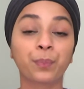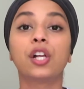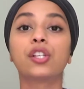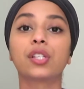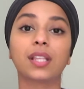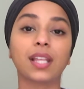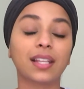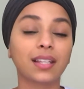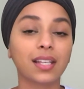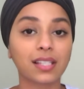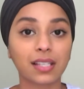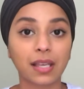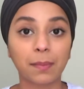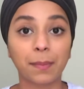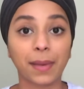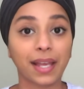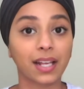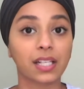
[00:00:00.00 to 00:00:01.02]
So then this
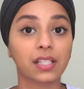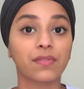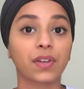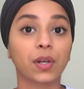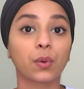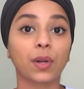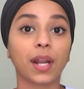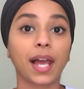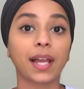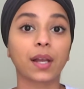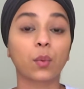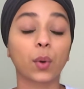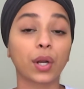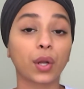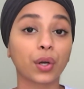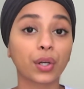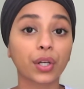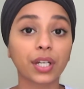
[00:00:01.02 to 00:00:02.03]
can make us feel like we're
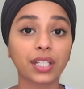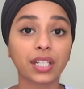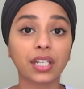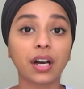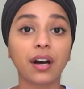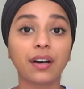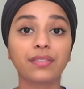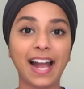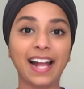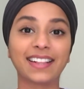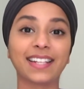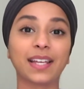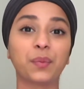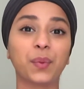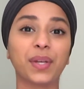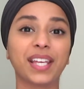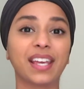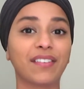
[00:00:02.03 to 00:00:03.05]
not good enough, and
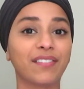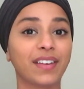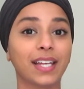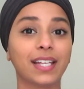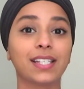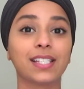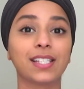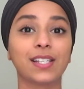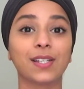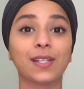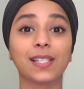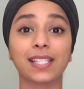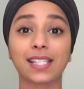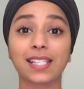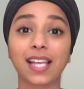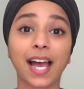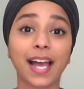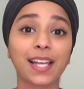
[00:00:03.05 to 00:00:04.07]
then we give into
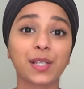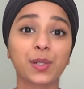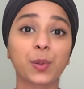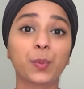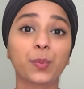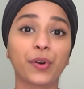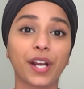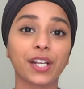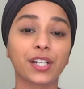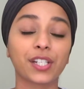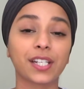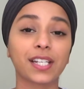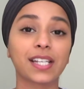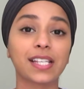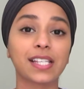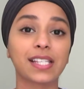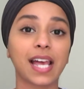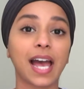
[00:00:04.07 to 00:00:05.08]
societal
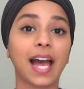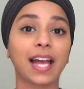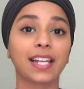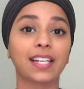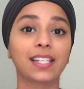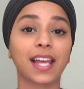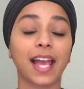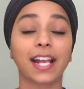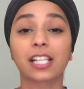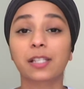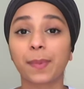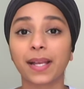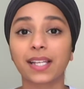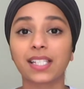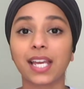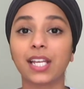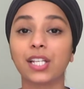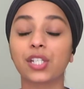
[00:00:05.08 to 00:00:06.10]
pressures and
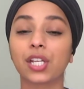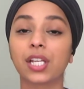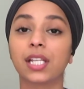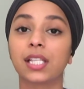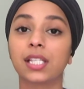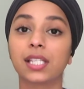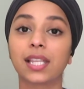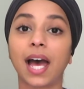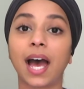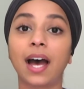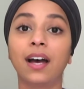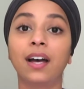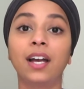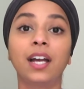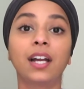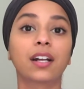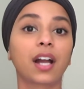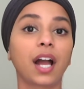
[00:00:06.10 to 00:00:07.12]
expectations that
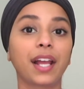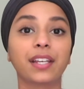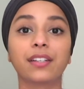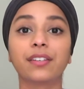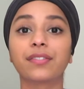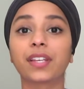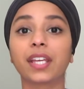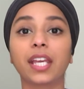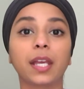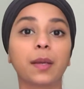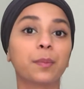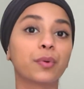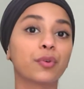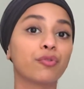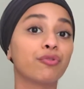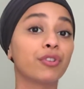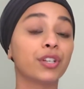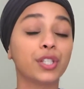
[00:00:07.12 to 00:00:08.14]
kind of keep
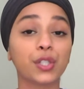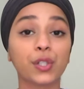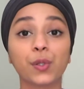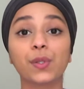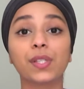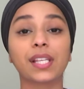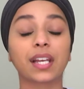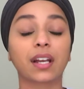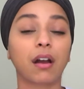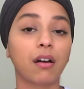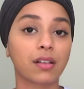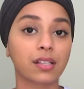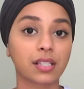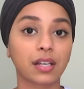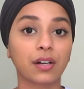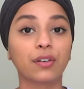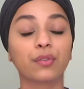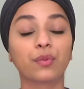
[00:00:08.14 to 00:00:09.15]
reducing our
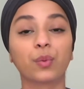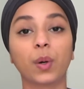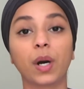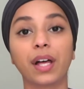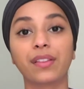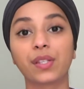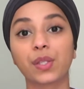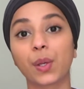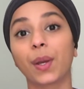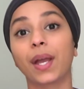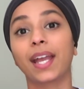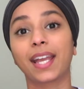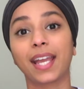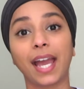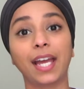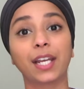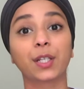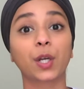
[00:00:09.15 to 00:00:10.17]
self-worth. So
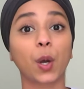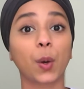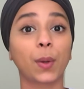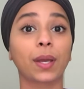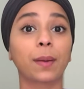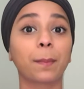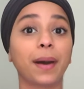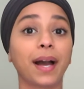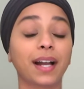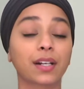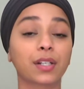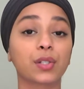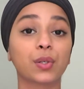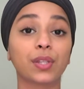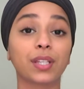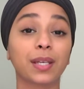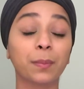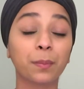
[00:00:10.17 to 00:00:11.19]
again, going back
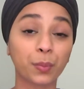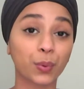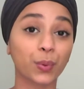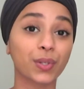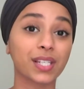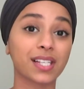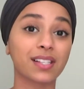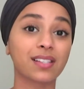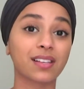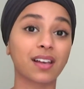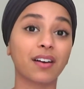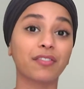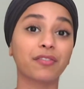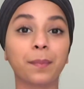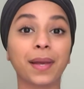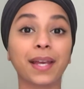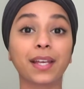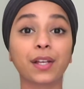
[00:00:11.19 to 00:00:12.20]
to the importance
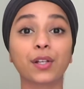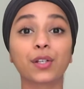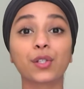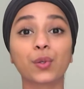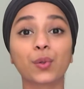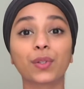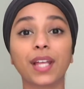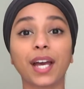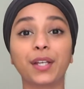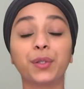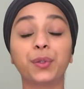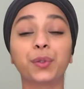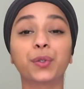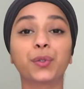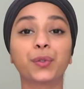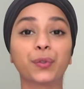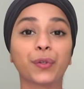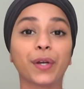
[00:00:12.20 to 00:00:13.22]
of making sure that you
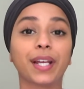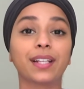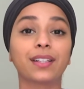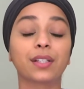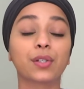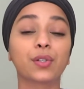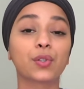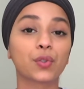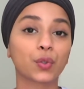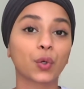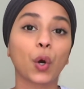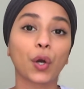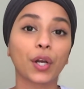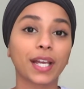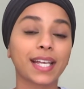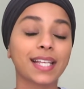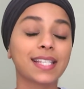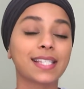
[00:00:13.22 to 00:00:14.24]
create the
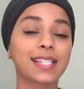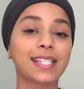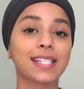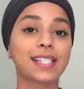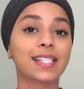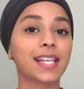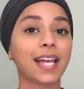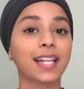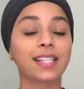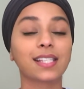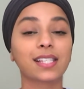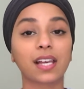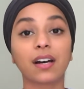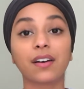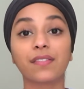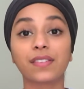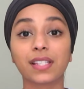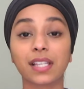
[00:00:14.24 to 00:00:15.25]
strongest sense
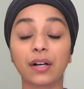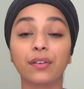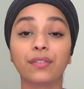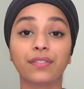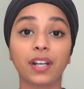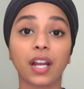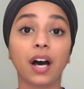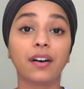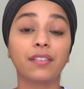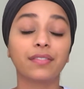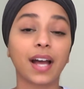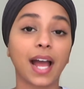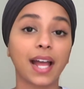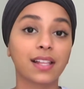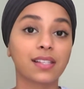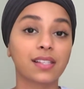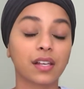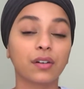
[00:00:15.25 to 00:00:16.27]
of self-love
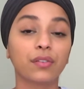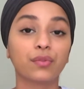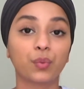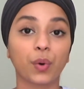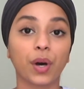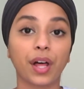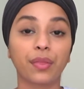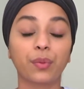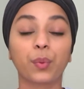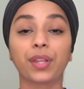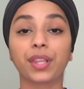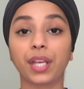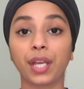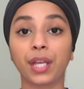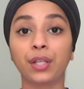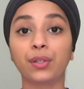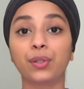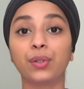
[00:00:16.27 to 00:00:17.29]
and self-worth
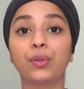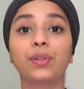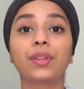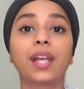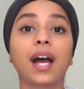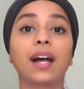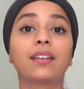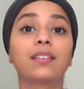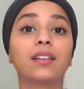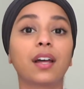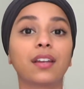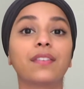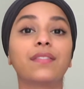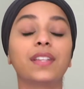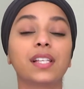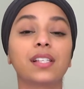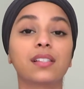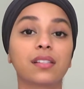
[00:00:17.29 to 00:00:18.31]
within you, that none
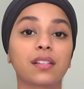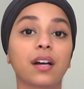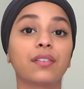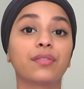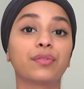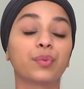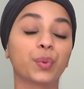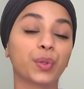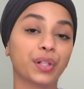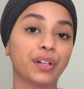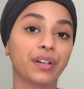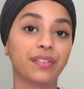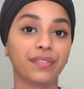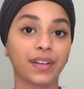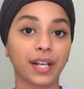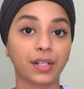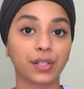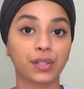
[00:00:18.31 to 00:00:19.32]
of this stuff will
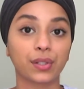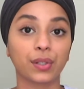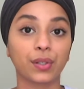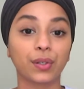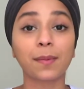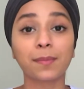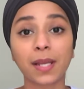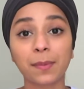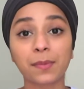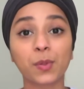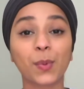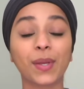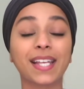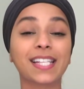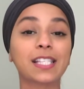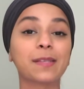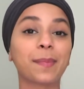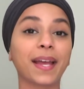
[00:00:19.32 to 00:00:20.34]
affect you. Sometimes we
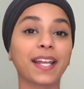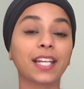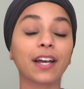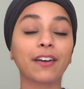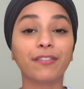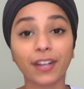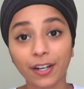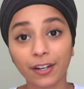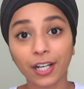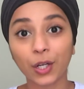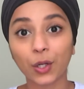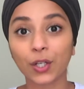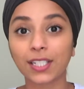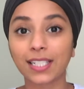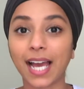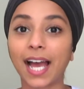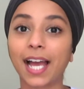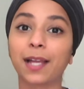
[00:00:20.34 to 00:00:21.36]
can spend a very long
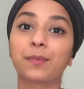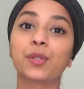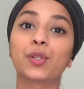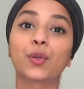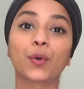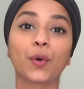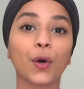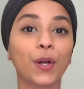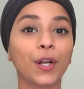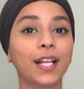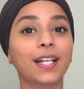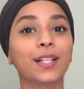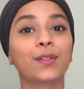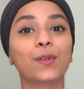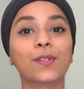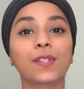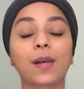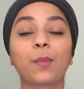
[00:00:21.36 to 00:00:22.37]
time scrolling
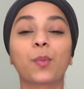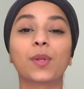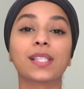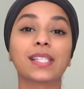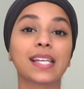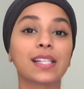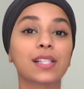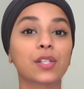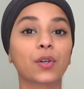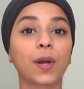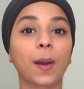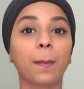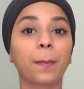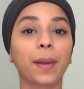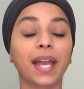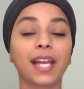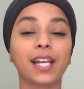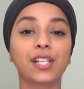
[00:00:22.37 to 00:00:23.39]
through someone's Instagram
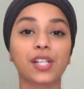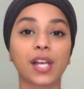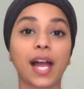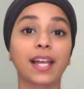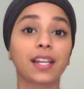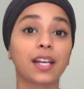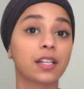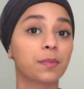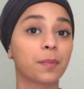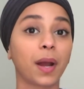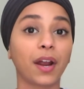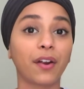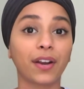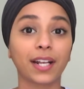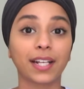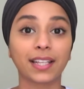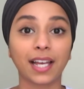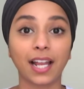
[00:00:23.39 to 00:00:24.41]
page and
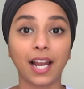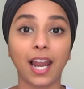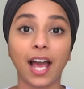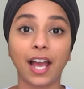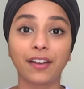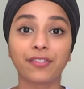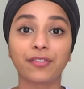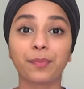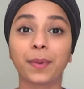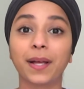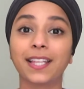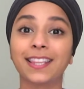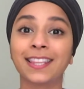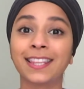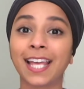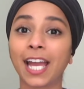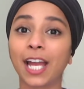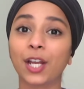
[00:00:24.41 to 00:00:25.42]
admiring their life,
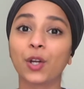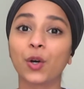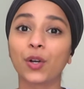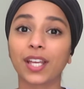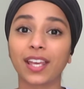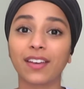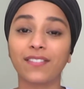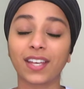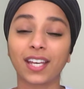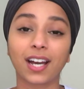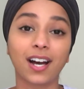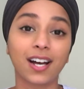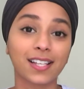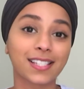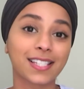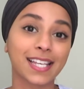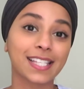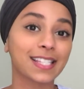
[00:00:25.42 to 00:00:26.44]
but they're not giving
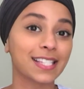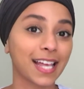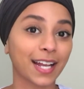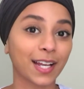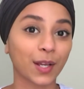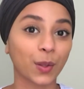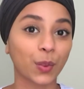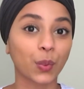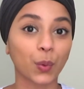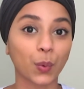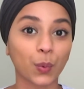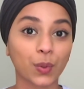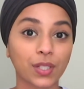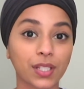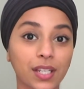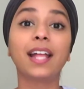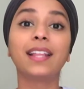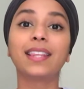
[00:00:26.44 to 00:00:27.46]
us a second thought.